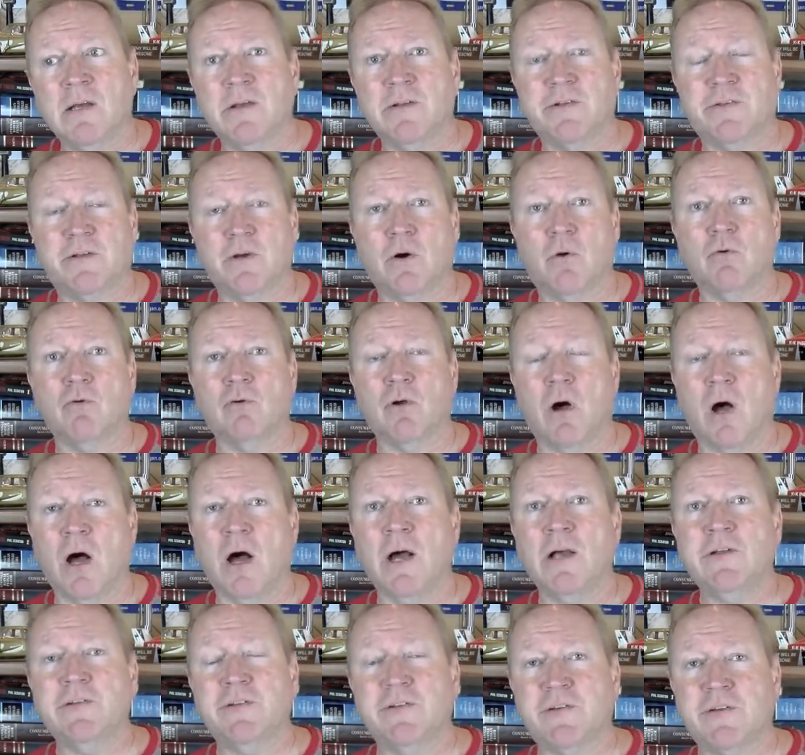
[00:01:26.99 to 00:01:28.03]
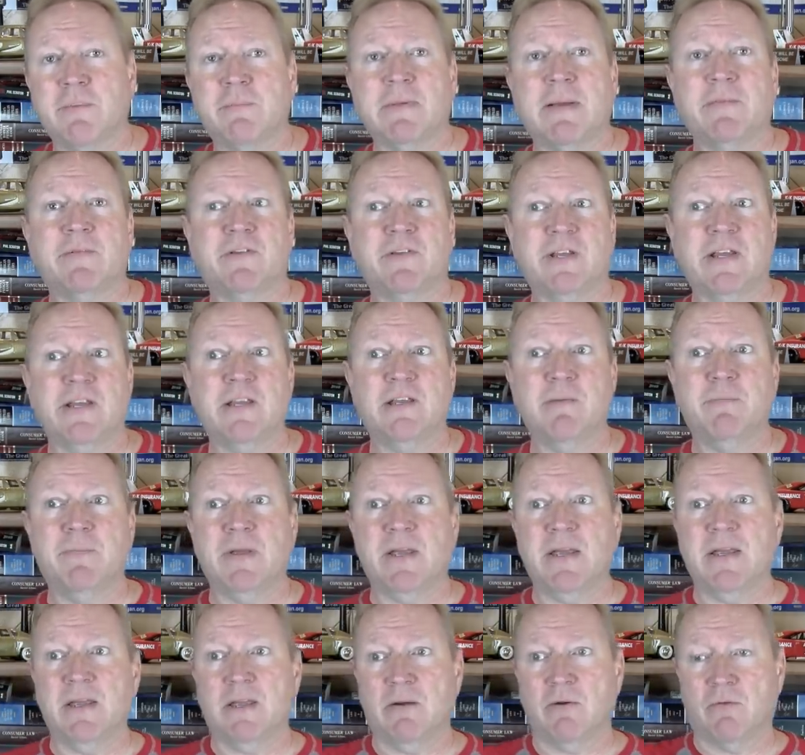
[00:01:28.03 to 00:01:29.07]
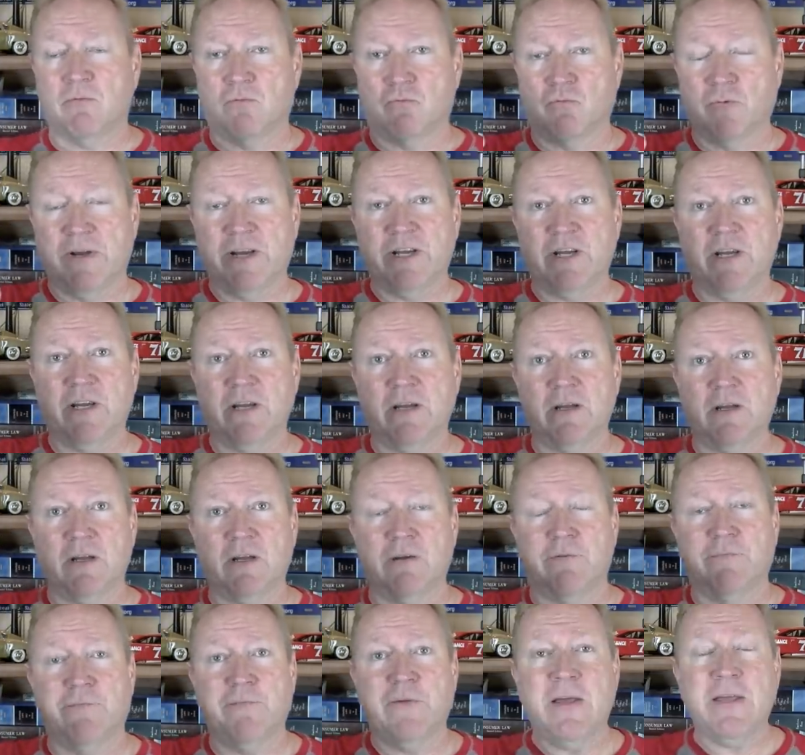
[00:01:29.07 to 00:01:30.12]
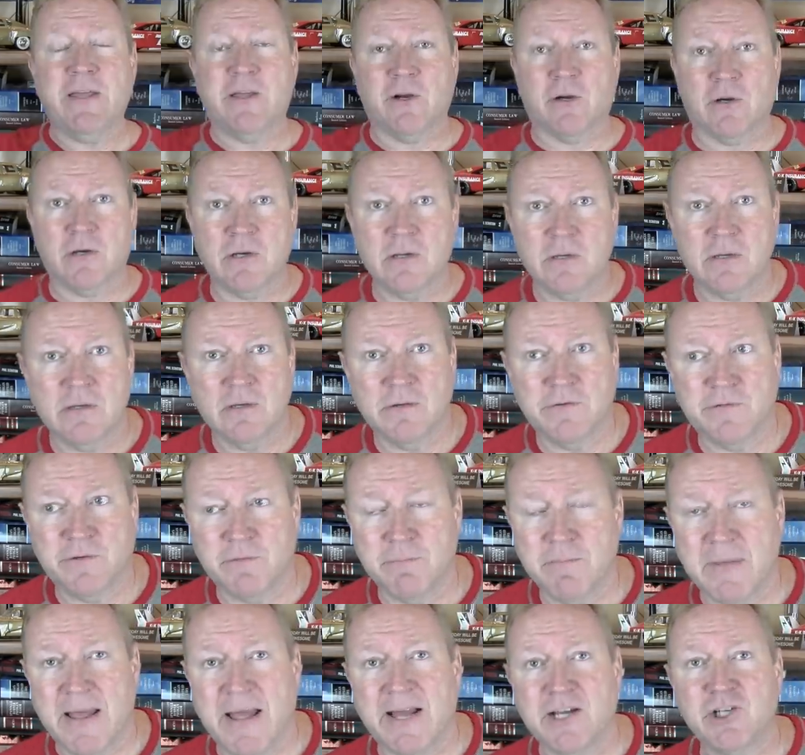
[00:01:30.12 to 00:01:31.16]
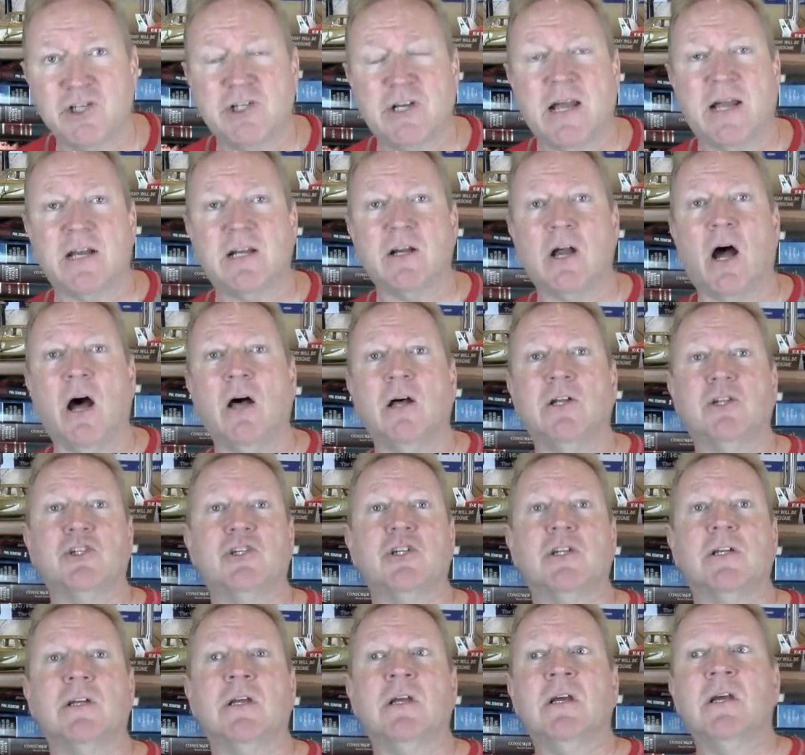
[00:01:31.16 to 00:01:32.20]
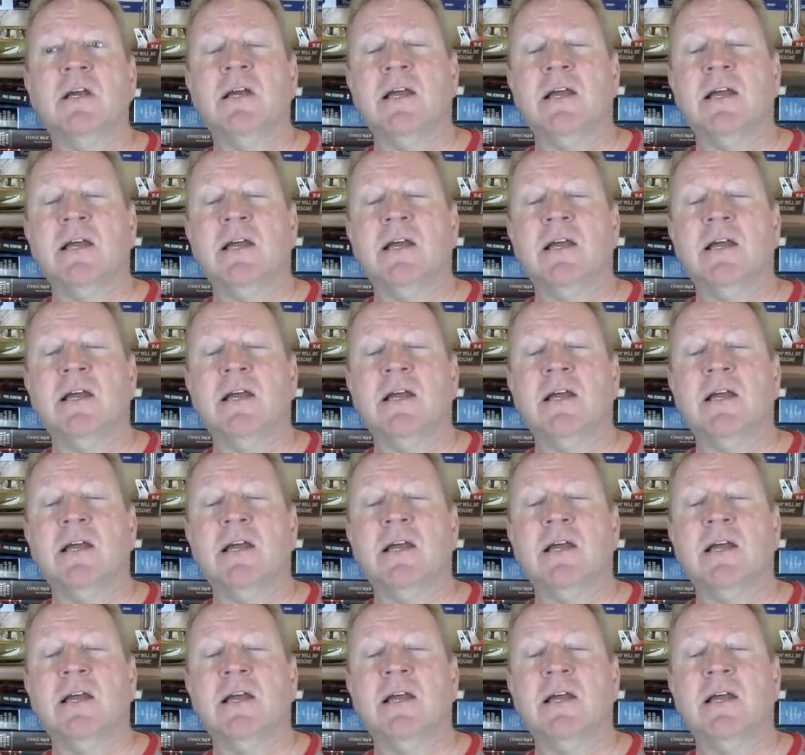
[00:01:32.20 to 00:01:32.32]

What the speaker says: So laws sometimes need to be reconfigured to match technology.